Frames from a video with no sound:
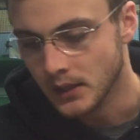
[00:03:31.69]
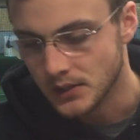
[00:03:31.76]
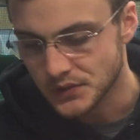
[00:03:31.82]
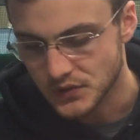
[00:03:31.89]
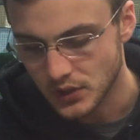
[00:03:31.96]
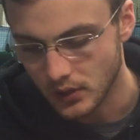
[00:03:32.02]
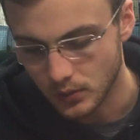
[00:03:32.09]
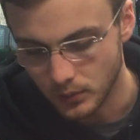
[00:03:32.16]

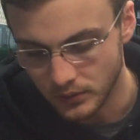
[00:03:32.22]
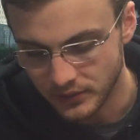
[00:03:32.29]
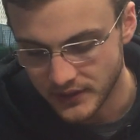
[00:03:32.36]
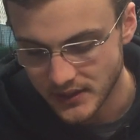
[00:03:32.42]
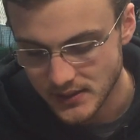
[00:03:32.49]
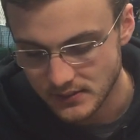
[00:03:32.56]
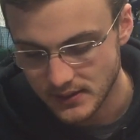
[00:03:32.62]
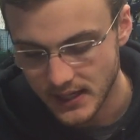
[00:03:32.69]
So
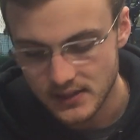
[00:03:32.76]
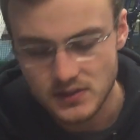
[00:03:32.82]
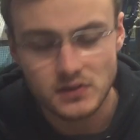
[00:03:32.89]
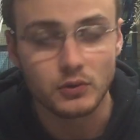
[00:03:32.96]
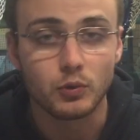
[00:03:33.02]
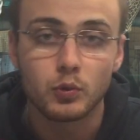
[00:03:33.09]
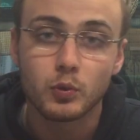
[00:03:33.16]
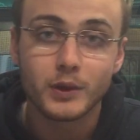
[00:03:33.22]
that's
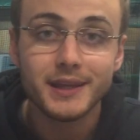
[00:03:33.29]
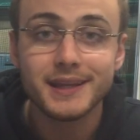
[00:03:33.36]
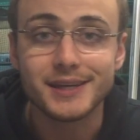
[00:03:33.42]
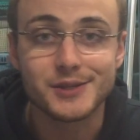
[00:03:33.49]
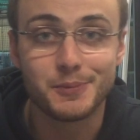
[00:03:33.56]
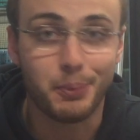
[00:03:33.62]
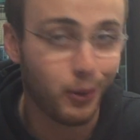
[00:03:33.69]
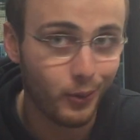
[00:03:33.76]
the
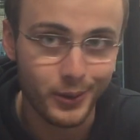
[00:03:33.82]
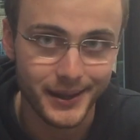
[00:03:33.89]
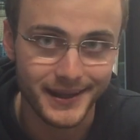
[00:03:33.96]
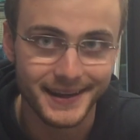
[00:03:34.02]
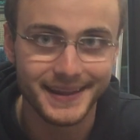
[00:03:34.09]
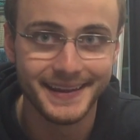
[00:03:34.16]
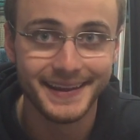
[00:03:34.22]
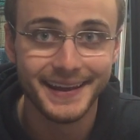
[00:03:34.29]
weakest point